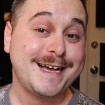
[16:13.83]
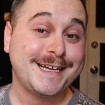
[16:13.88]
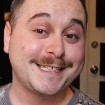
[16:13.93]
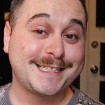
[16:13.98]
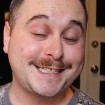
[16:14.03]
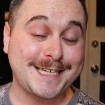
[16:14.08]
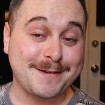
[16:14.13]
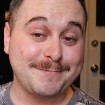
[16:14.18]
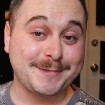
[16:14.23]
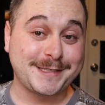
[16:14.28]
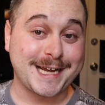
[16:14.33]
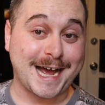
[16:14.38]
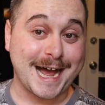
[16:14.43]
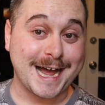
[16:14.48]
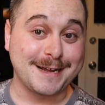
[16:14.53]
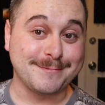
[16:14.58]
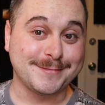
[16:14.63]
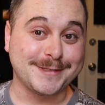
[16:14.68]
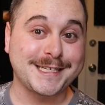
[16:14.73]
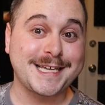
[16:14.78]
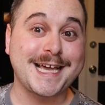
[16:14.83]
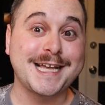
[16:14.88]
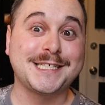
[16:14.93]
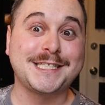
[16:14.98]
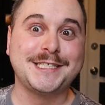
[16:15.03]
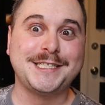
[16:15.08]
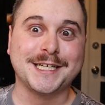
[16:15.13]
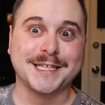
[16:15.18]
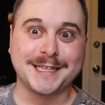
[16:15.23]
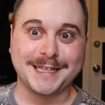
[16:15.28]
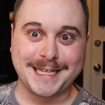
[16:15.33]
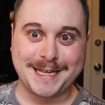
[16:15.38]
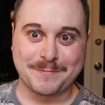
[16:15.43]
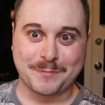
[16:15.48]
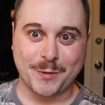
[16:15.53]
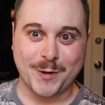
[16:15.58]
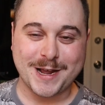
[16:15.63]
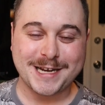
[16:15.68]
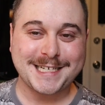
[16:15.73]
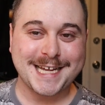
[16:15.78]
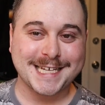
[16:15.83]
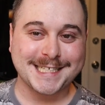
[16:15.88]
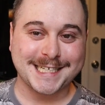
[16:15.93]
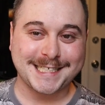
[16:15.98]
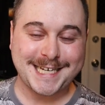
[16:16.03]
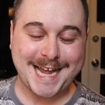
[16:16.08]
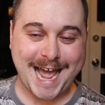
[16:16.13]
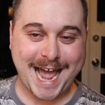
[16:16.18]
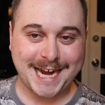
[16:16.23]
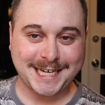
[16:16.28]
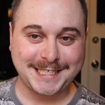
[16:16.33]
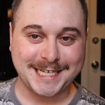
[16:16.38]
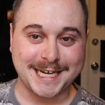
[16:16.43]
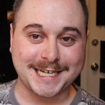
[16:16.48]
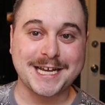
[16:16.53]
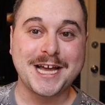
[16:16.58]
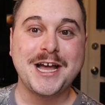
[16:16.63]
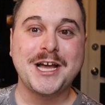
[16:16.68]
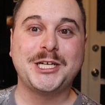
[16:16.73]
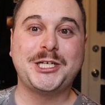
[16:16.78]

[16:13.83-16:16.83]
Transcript: Sometimes it's deliberate as a tactic